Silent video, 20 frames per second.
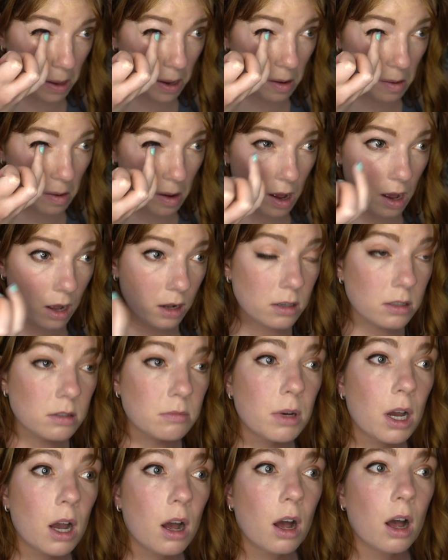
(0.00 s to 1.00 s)
I got under
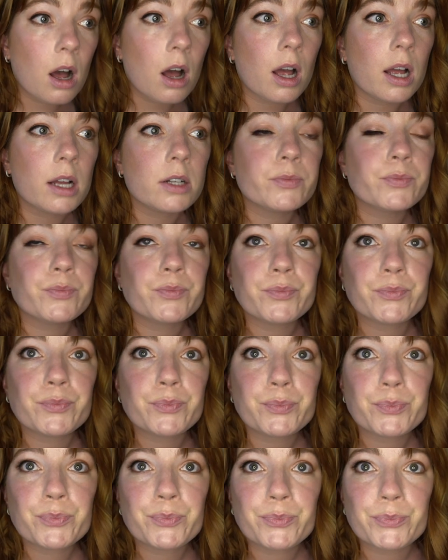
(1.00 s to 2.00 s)
my eye.
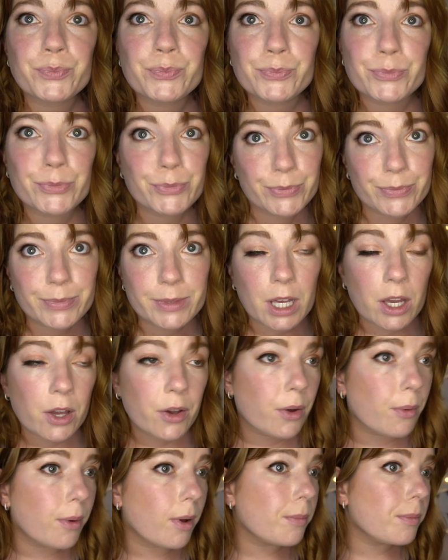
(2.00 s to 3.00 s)

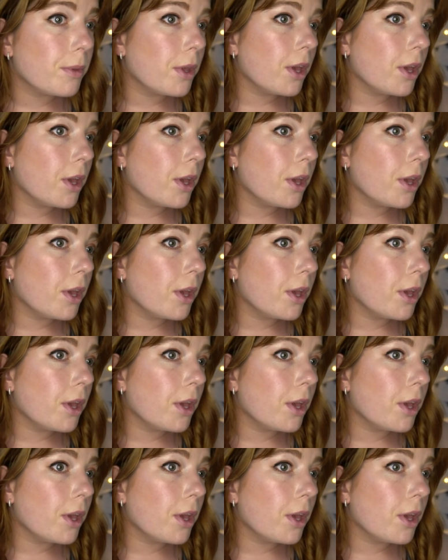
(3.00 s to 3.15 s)
Oh well.